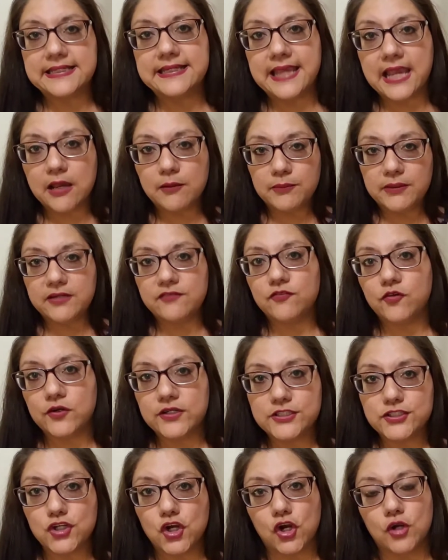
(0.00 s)
and gambling for
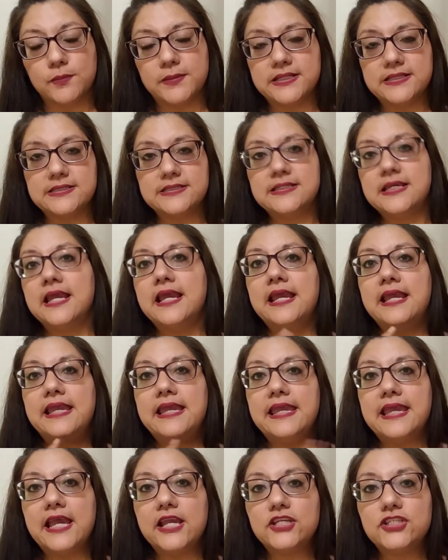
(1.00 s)
his garments.
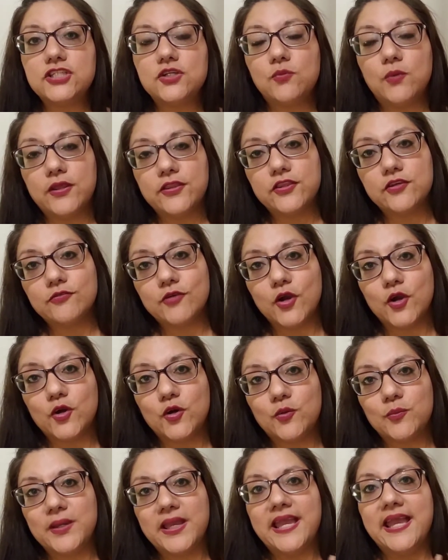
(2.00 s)
He actually won the
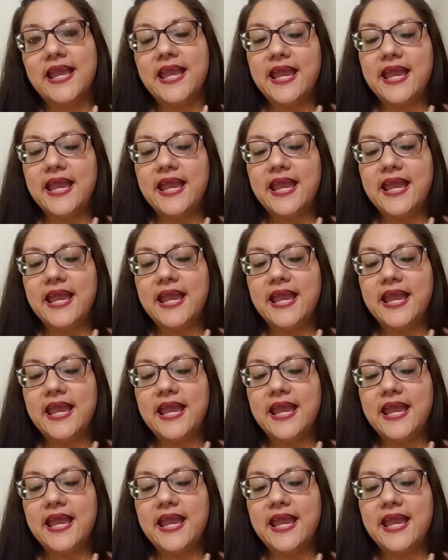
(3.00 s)
robe,